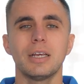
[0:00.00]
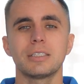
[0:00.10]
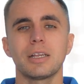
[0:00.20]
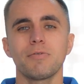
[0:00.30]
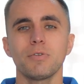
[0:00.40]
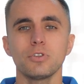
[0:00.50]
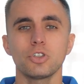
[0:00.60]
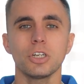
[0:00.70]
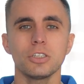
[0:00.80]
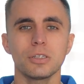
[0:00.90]
Therefore,
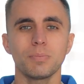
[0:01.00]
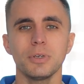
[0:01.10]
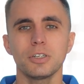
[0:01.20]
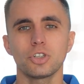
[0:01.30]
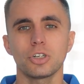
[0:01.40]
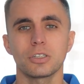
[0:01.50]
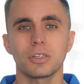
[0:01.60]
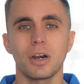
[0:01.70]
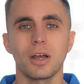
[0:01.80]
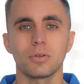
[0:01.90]
change the pictures
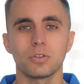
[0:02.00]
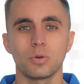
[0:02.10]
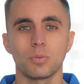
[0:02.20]
around you